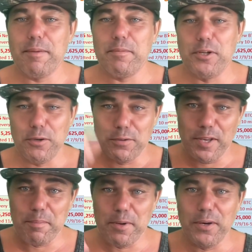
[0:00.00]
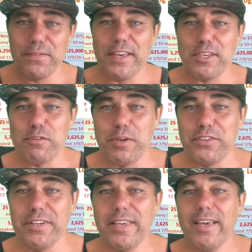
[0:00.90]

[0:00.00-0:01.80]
Let me know down below. Thank you for watching.